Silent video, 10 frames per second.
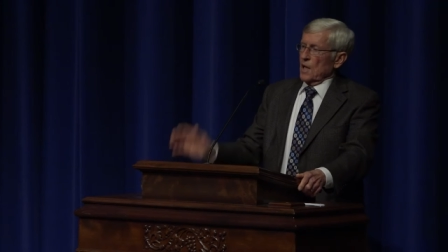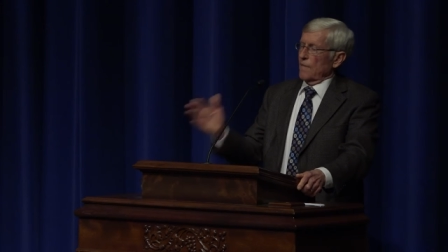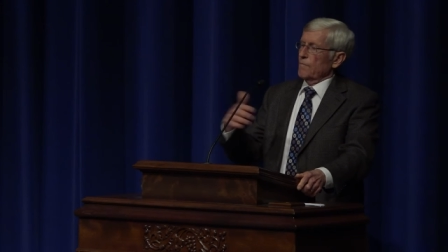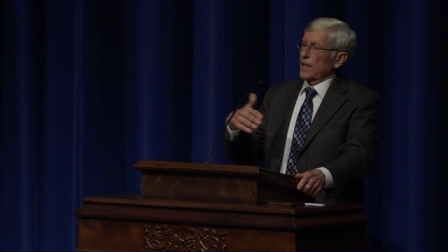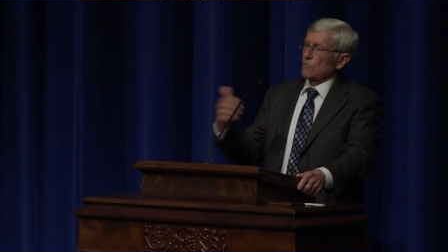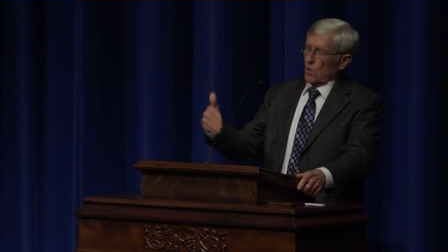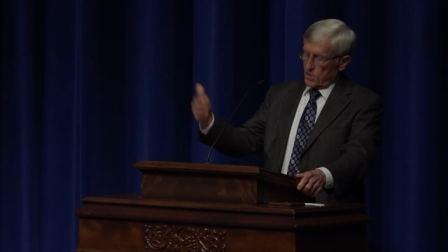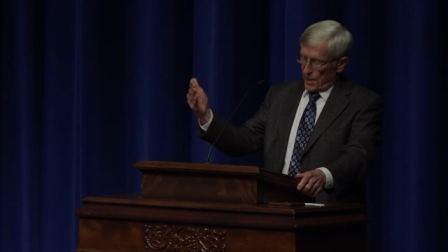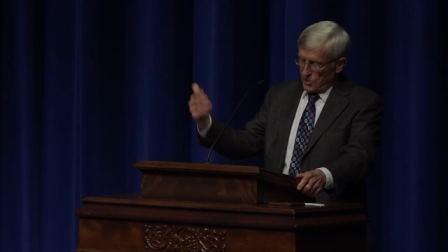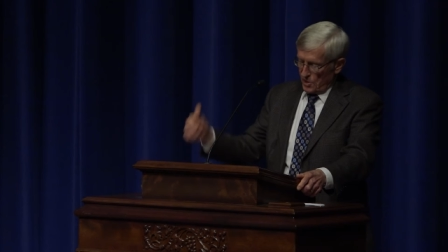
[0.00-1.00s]
have made
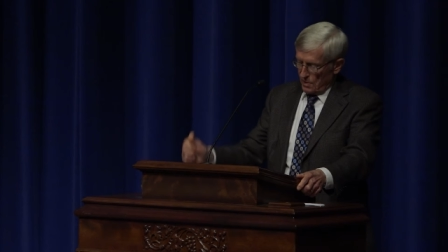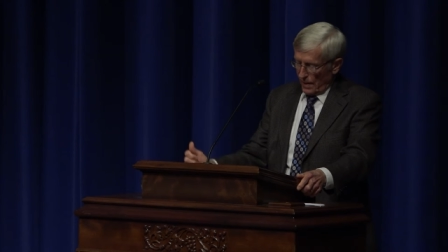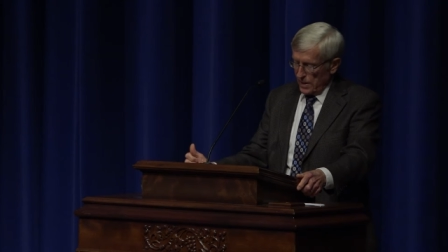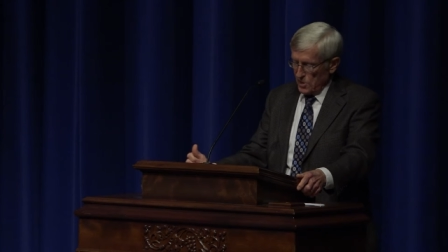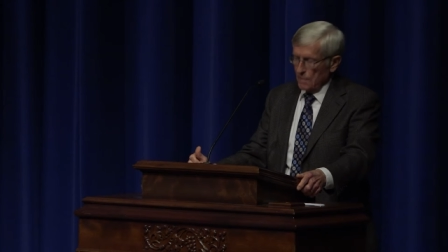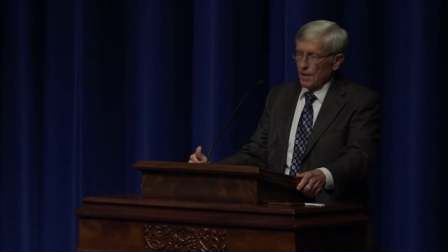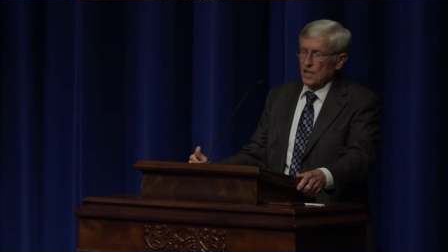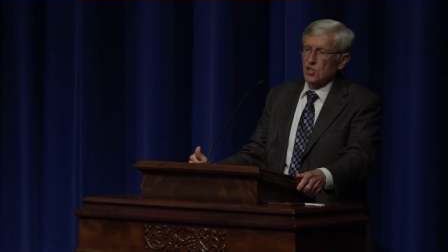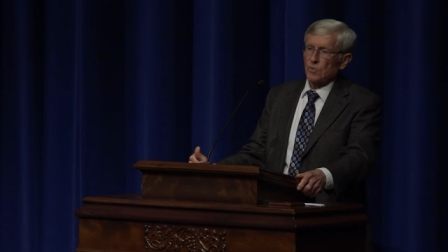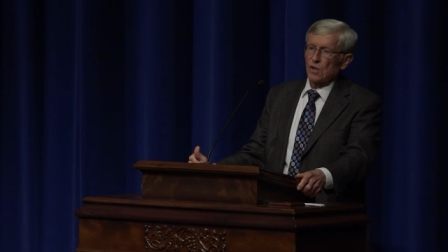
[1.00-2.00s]
rotation grazing
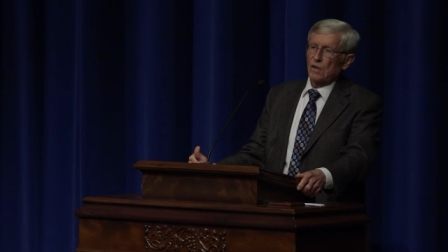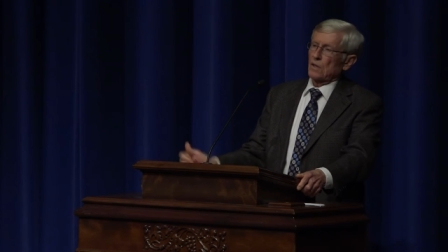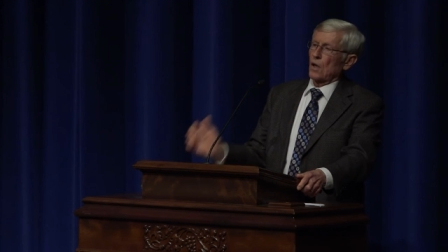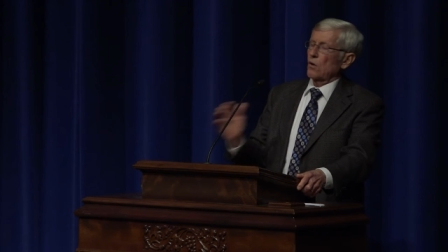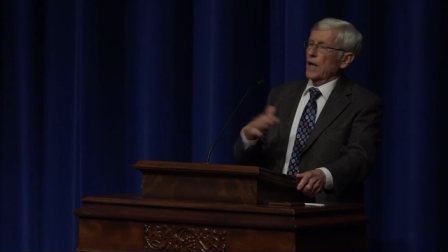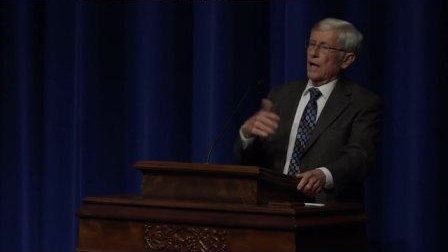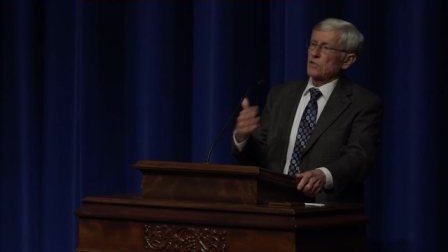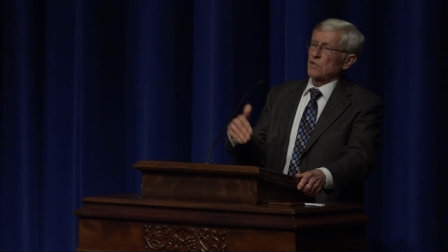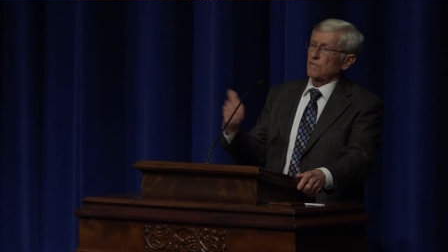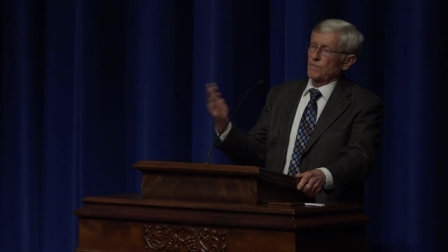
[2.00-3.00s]
possible on all
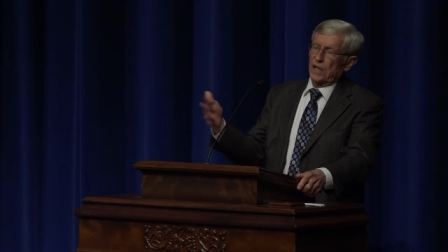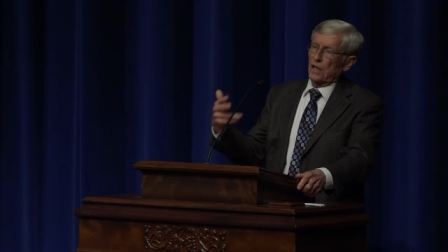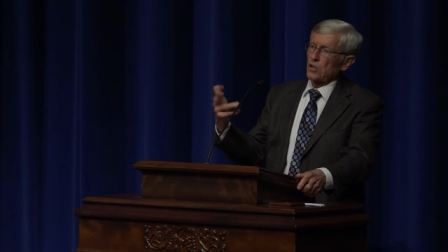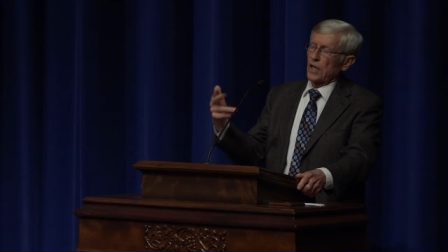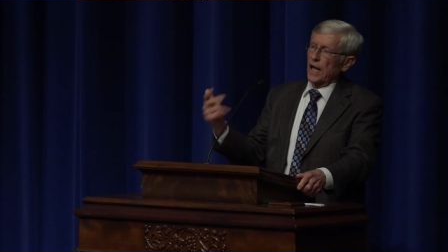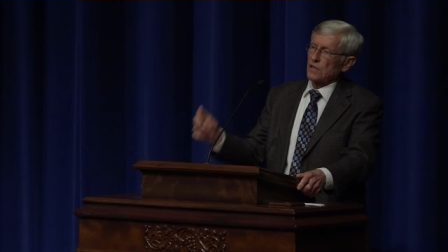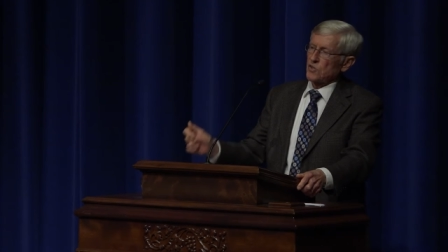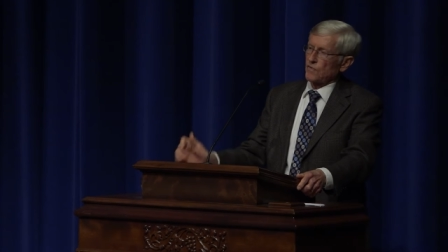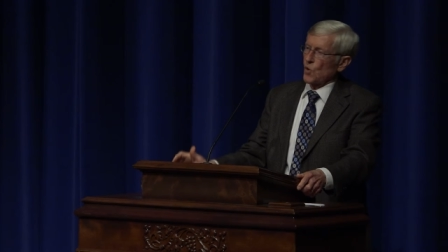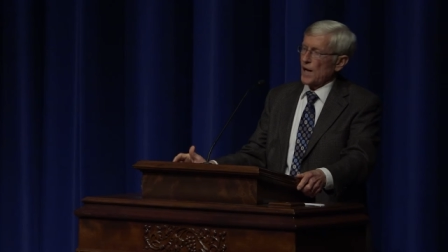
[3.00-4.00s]
kinds of and other kinds
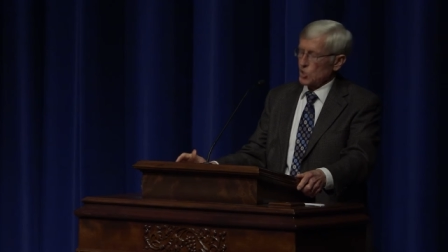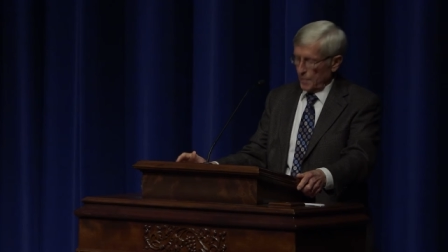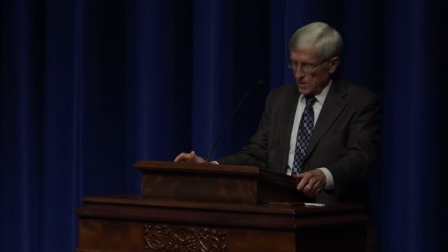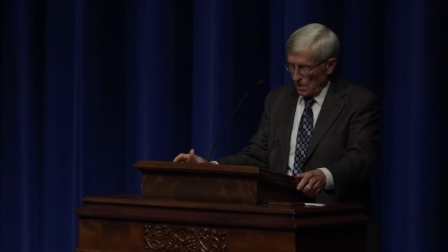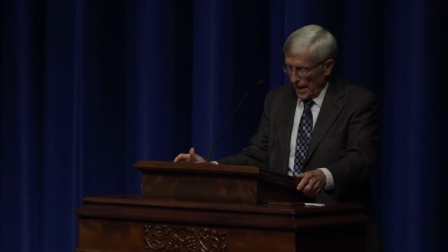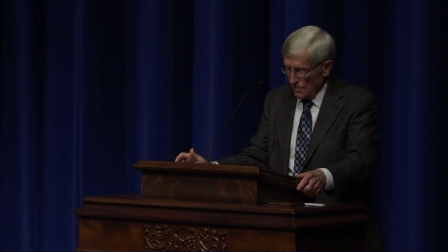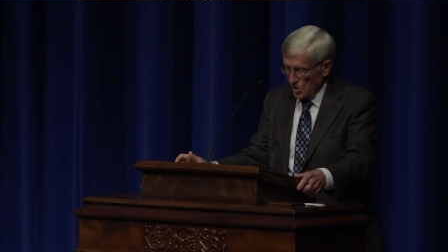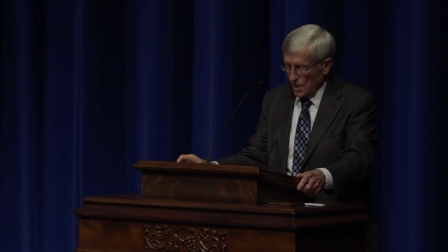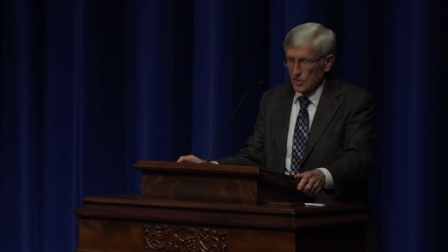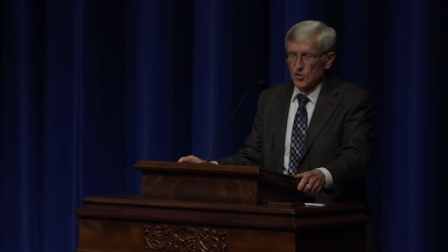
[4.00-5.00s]
of grass-based
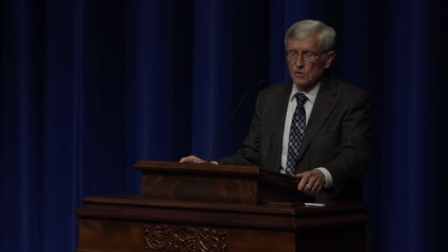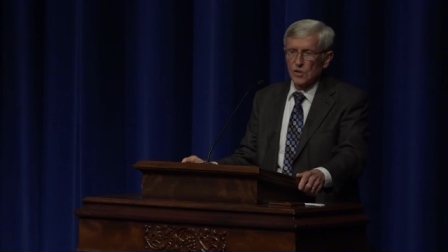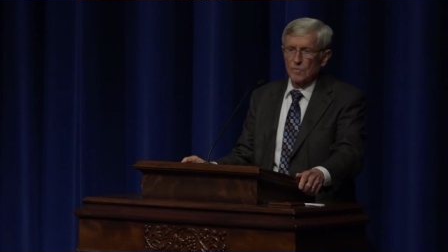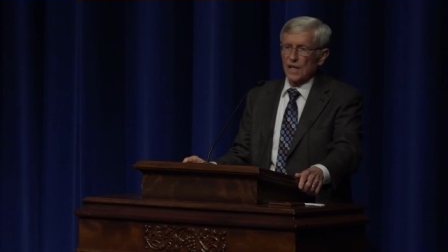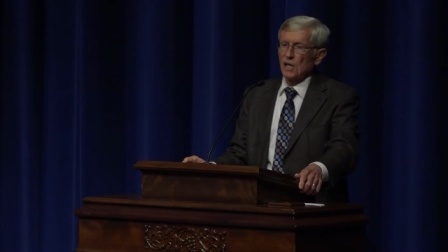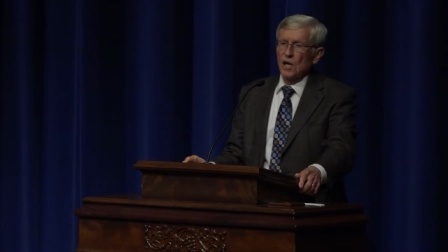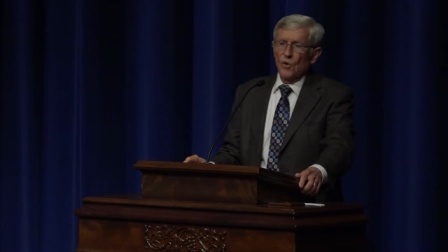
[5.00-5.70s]
livestock system that